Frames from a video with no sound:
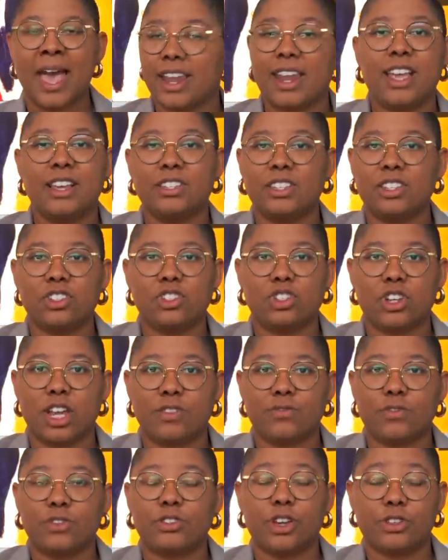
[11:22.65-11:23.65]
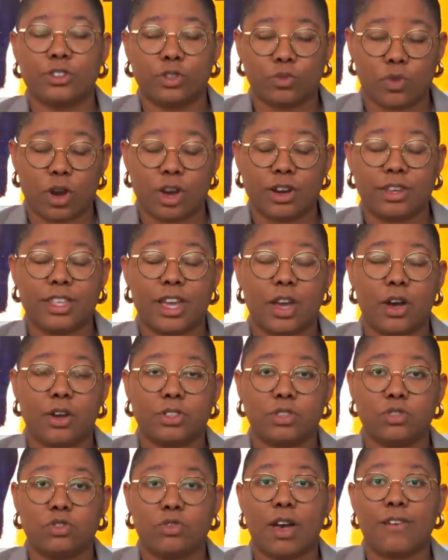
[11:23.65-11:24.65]
It isn't just for seltzer water. They
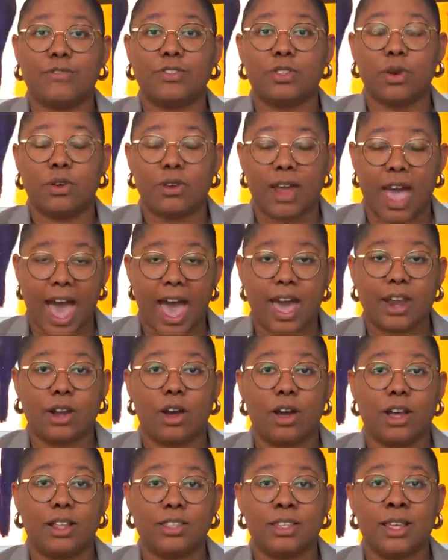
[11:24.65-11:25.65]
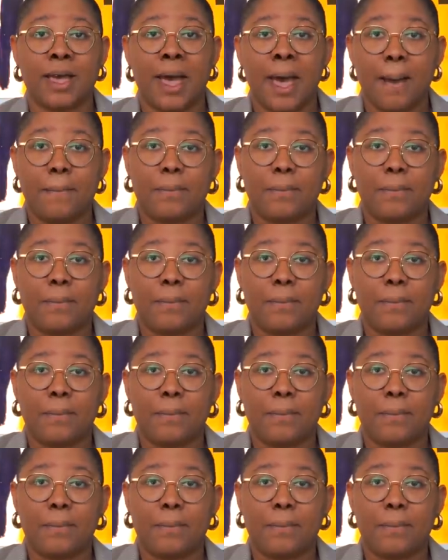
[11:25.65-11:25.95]
also do have soda add-ons,